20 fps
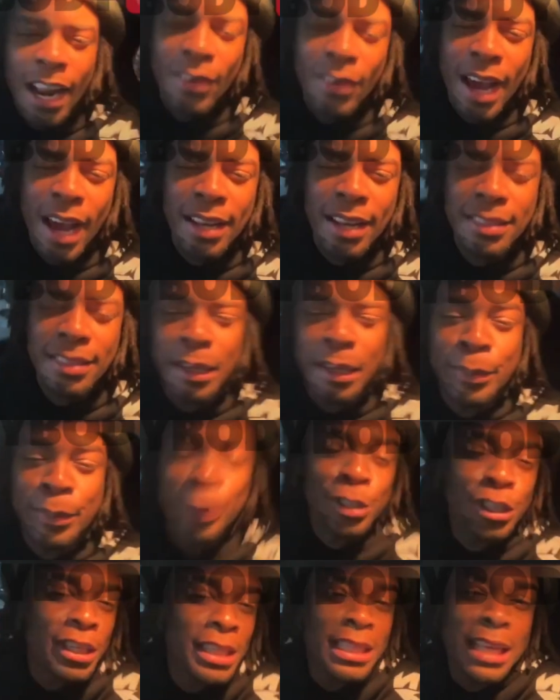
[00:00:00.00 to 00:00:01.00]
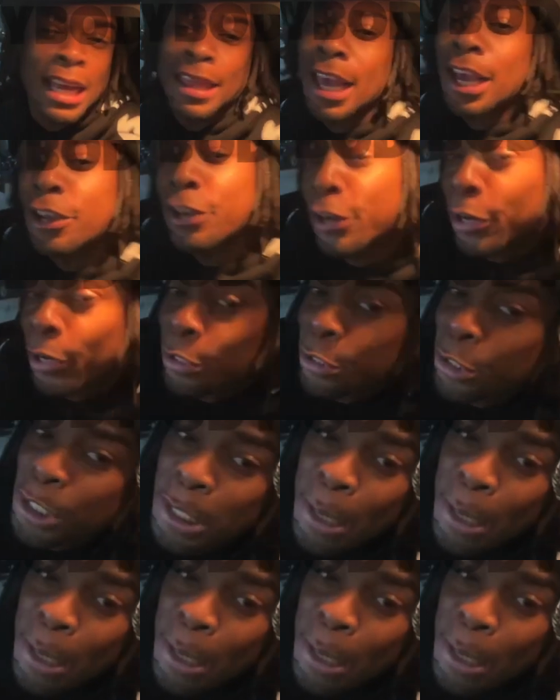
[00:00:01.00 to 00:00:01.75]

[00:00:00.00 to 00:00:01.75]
I don't got a zipper. She's not that girl.